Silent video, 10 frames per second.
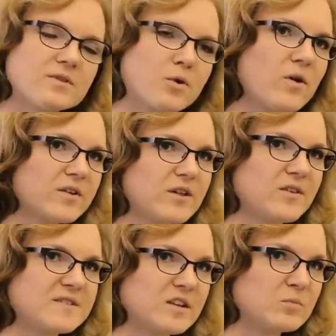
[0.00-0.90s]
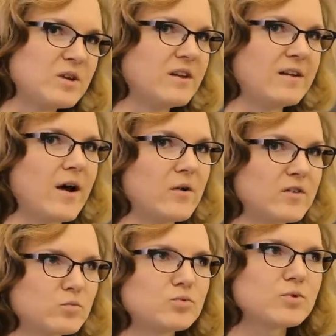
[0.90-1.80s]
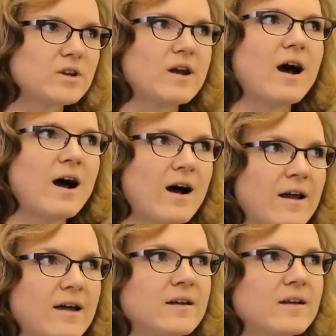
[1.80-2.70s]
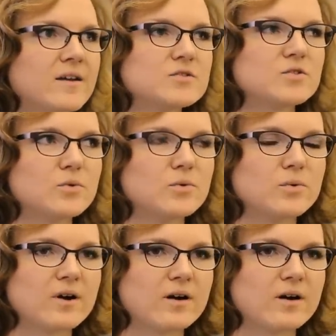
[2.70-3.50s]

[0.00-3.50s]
The quality of the encyclopedia now is pretty high, so